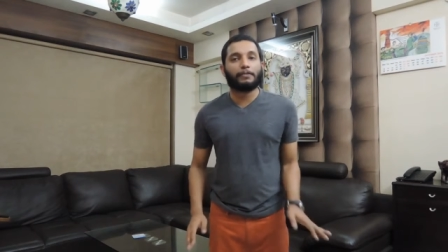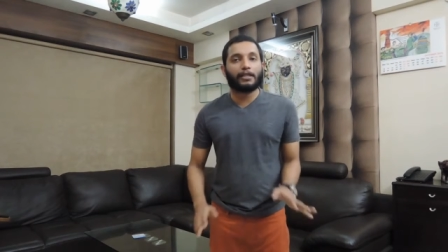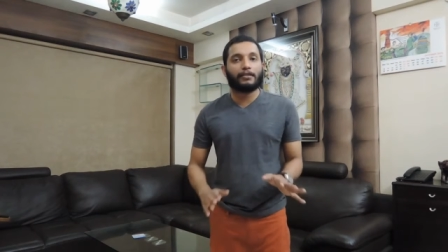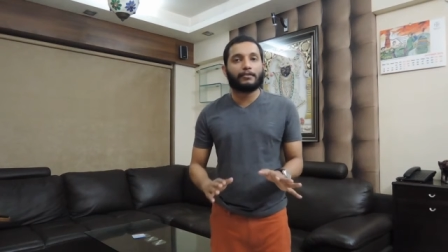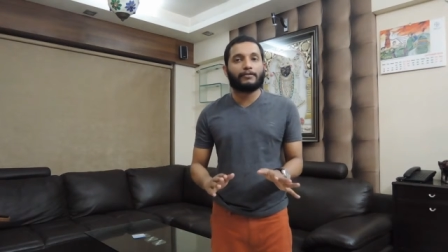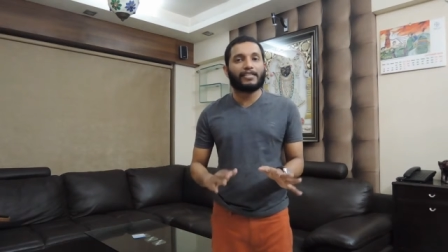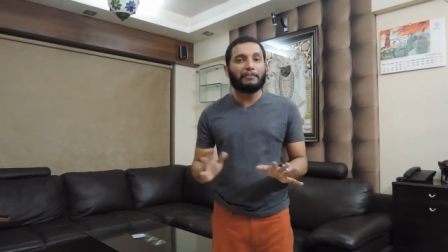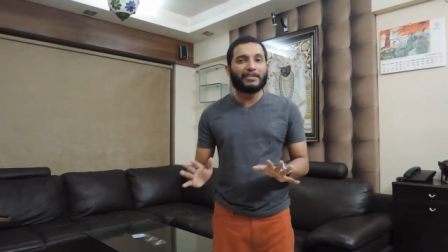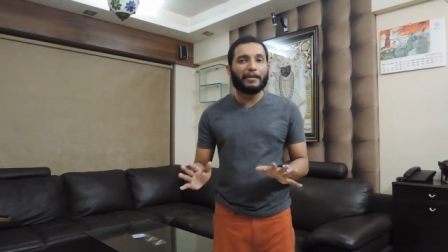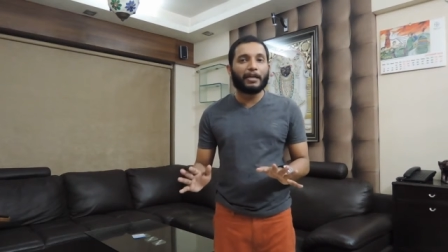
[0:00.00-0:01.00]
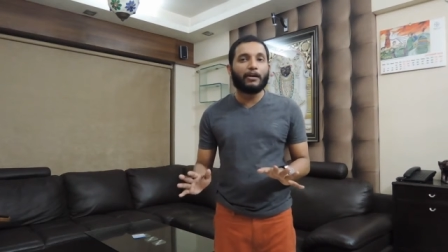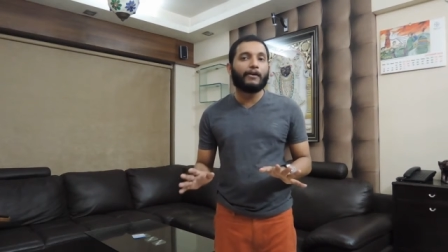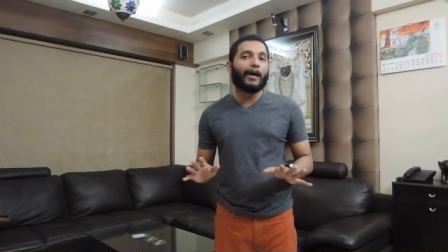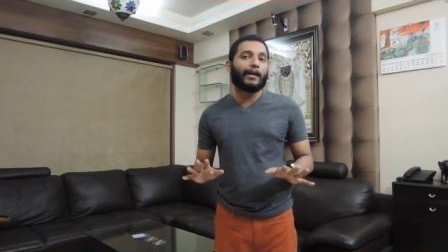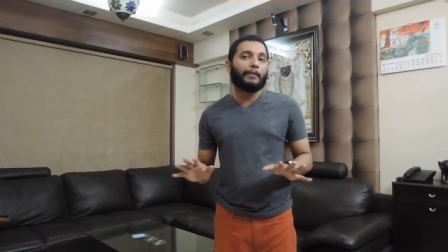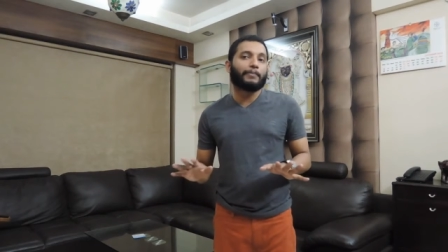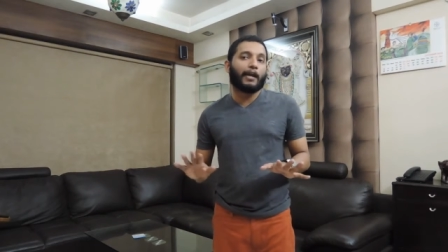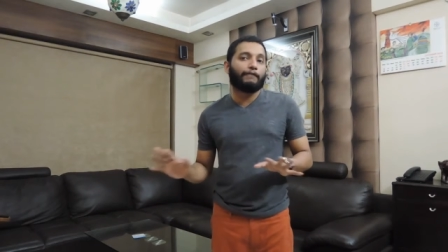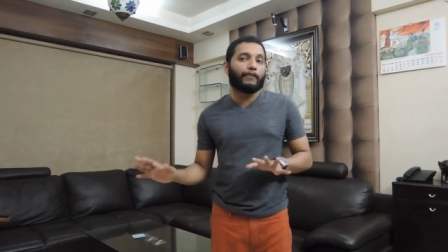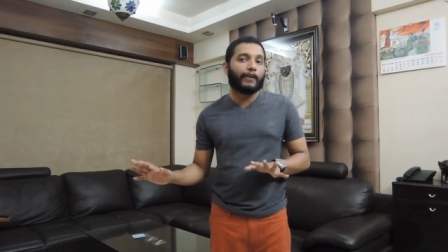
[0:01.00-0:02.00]
but some time ago I kept
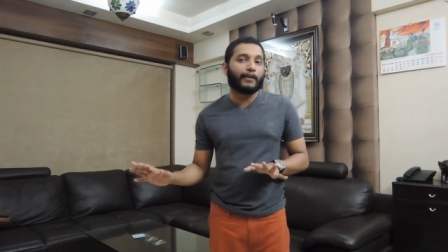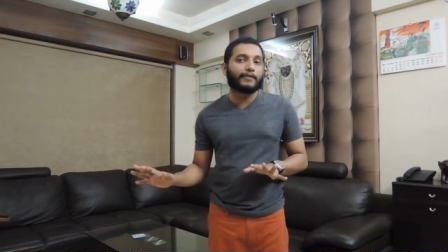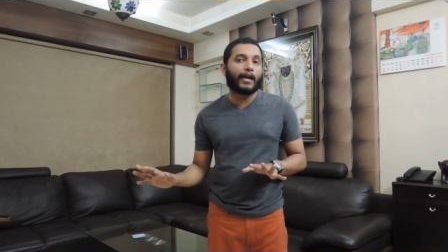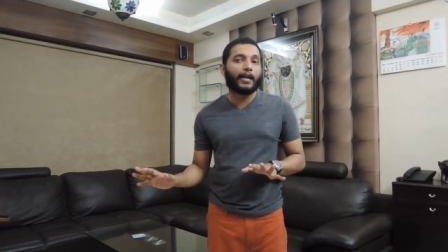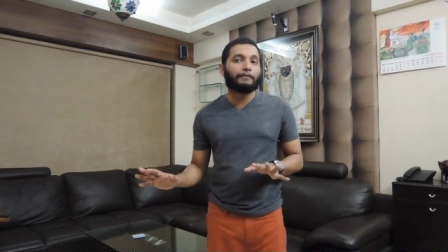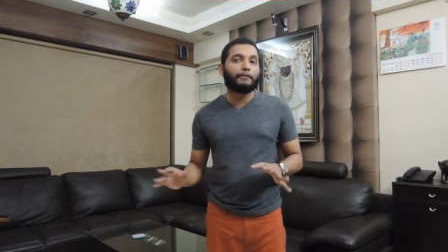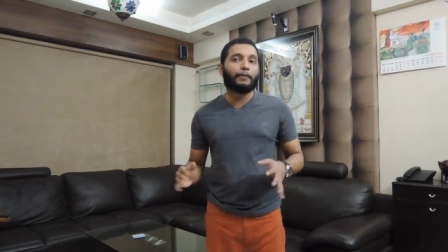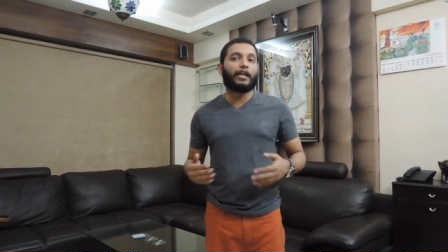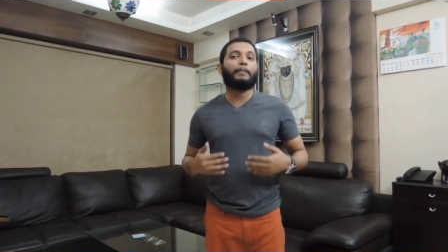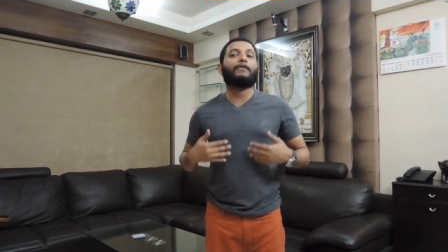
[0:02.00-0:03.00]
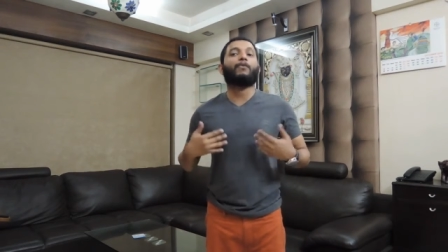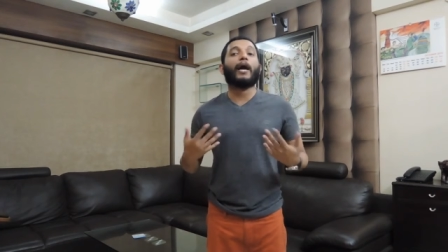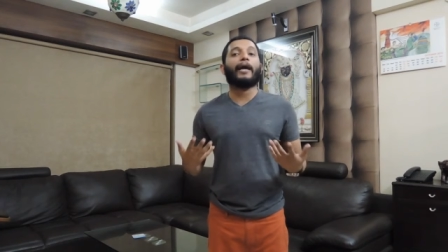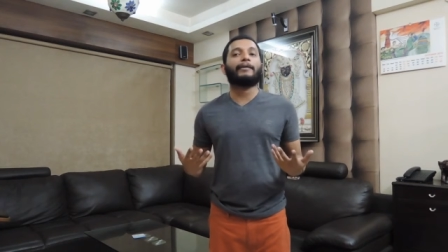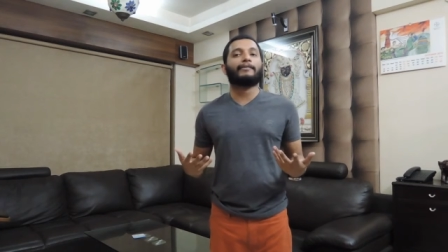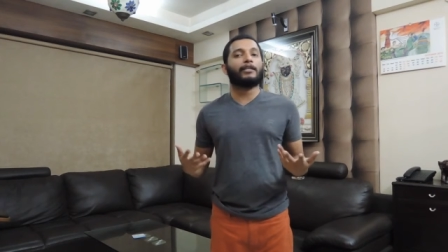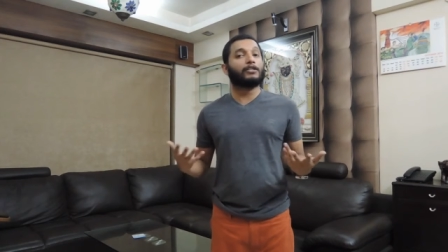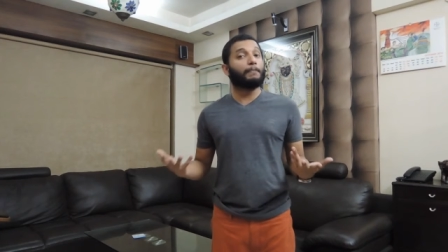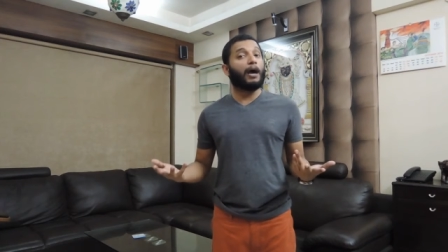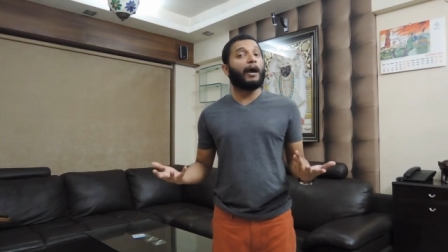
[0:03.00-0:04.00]
everything aside after becoming wise and
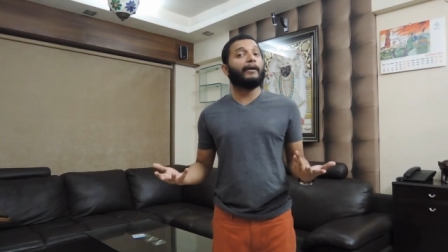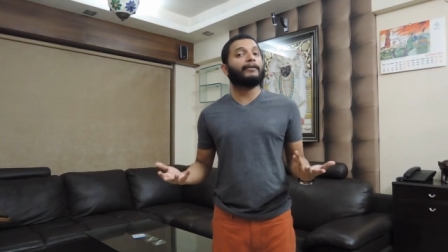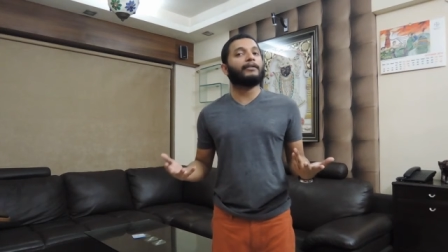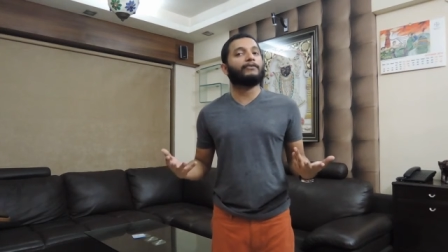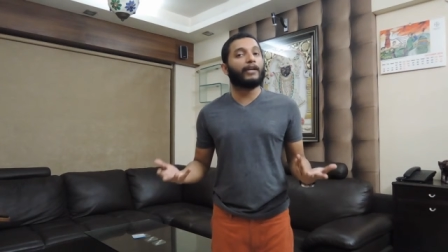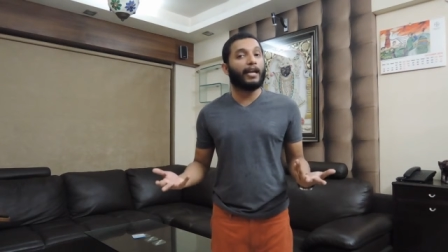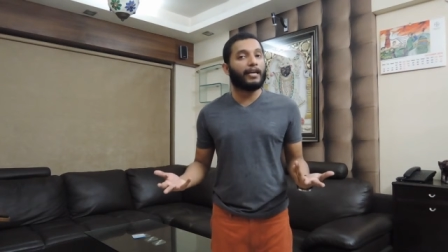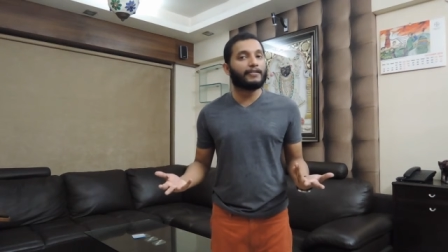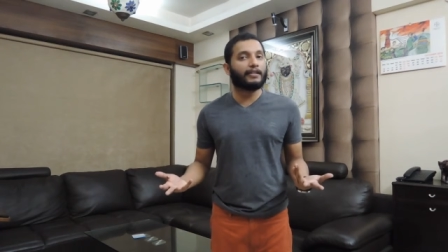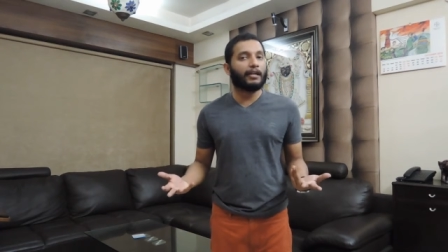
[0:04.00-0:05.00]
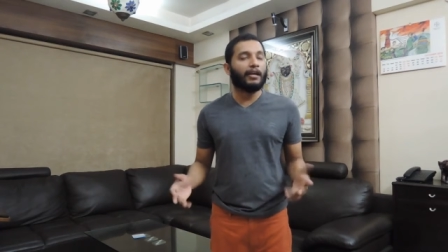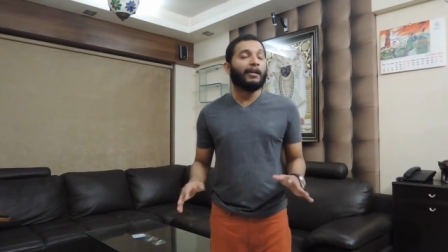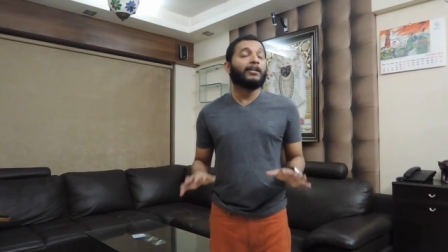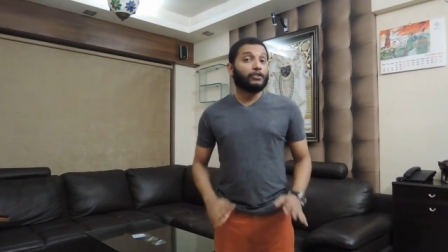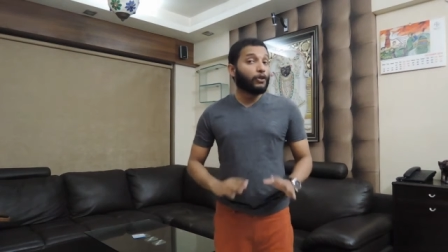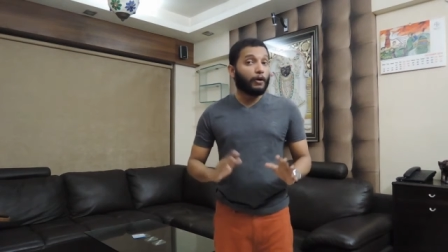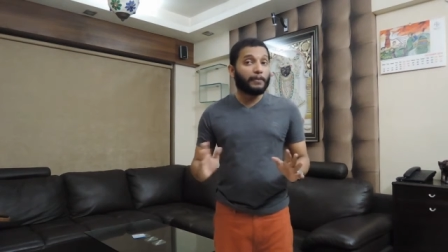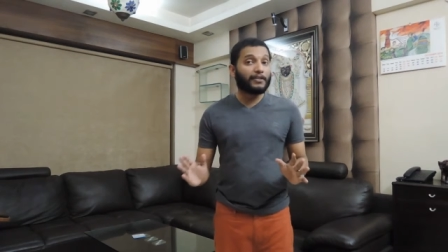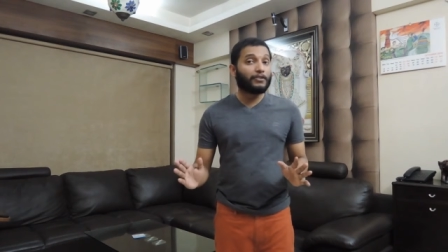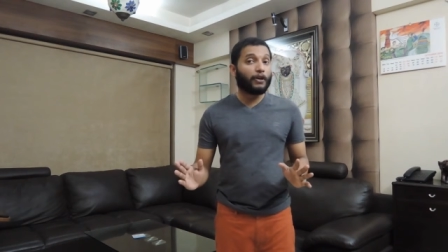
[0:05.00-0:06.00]
smart and realizing that job is
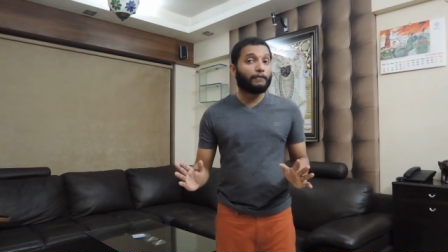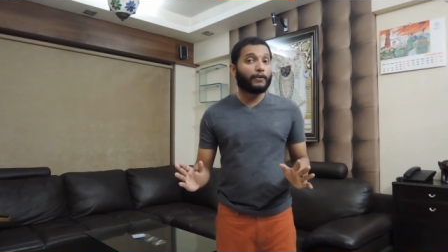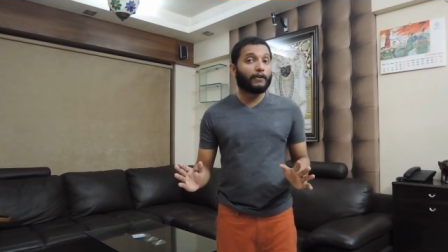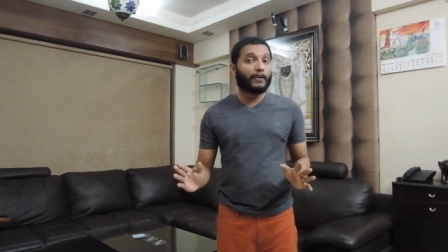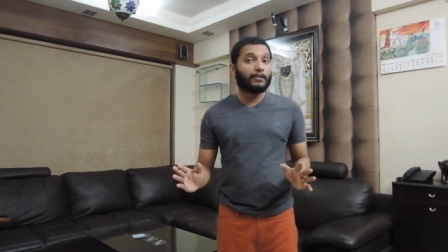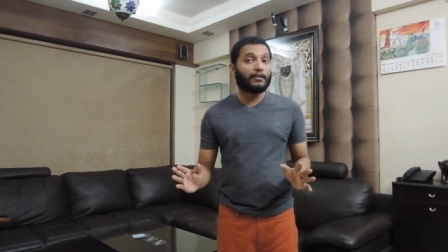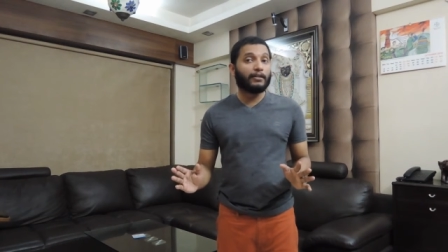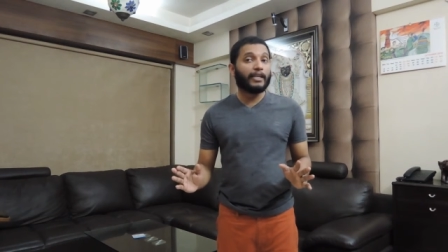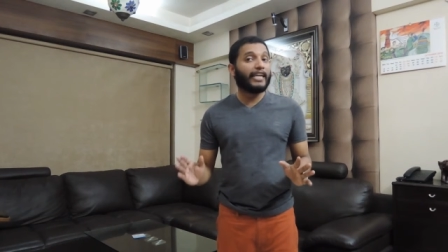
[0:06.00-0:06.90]
a job for a reason.